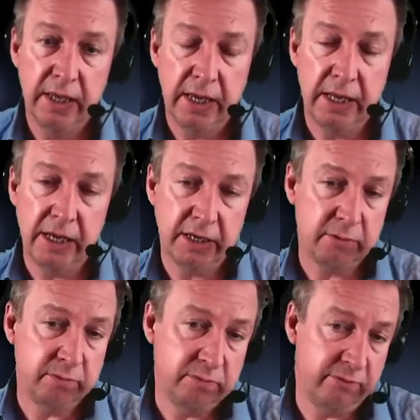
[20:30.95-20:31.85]
and I
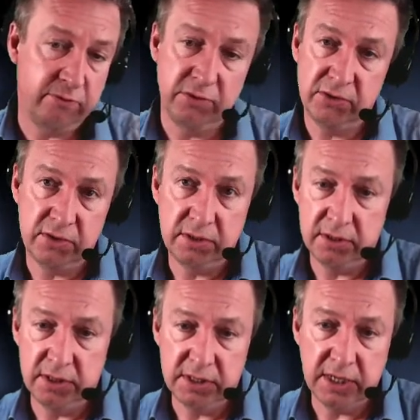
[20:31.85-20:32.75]
can, for instance,
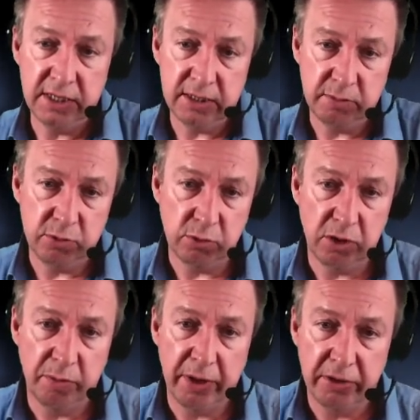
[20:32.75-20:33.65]
in this case I'm
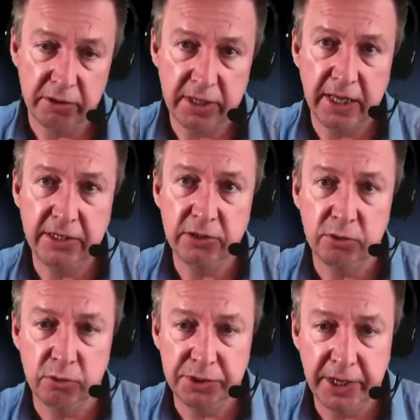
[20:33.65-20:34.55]
talking about location
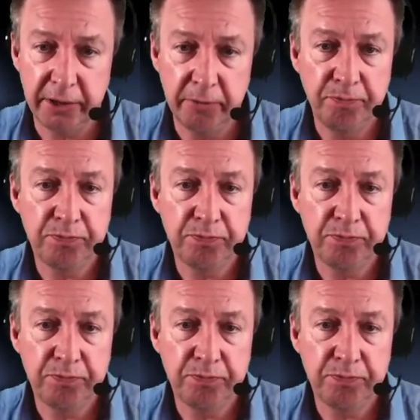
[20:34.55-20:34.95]
audio